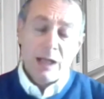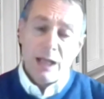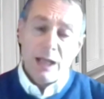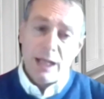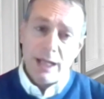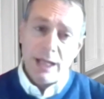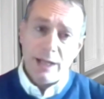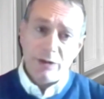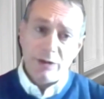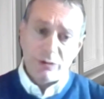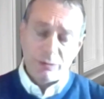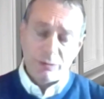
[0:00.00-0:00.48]

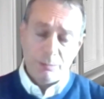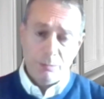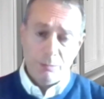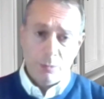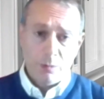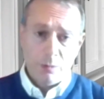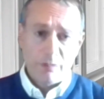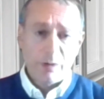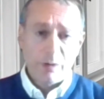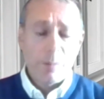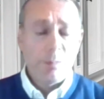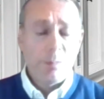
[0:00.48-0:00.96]
It's
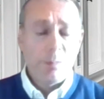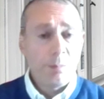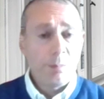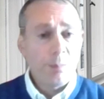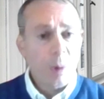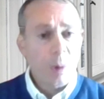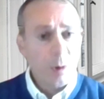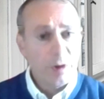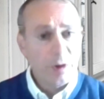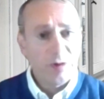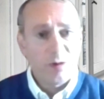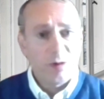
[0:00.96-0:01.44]
more of a
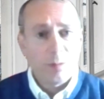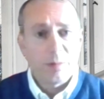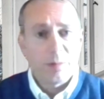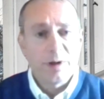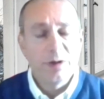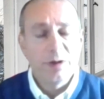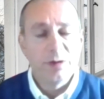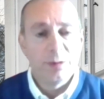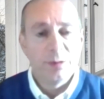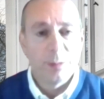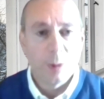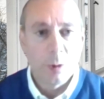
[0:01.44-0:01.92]
point of
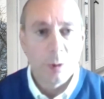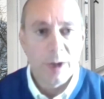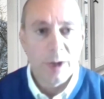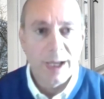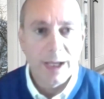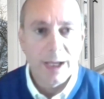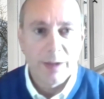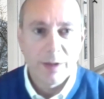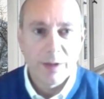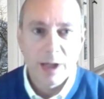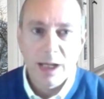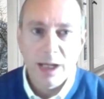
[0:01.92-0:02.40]
principle
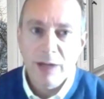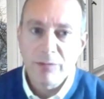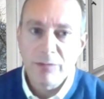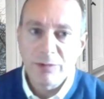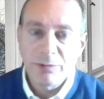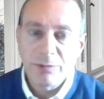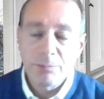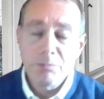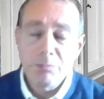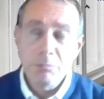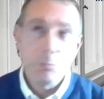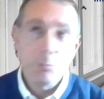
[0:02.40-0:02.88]
here that if
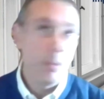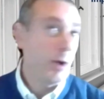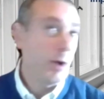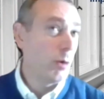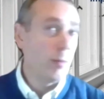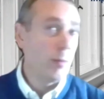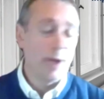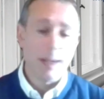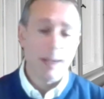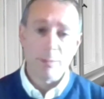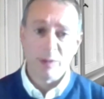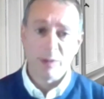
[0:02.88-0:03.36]
we all
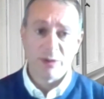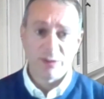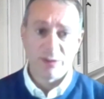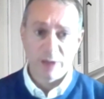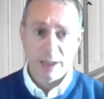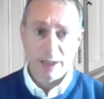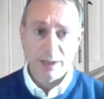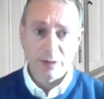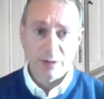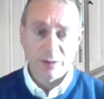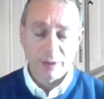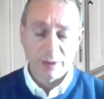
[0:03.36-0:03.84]
make
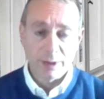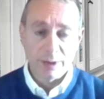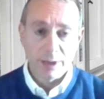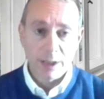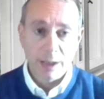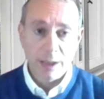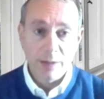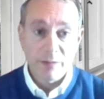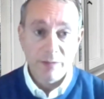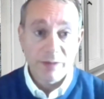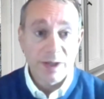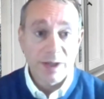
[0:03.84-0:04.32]
mistakes in life,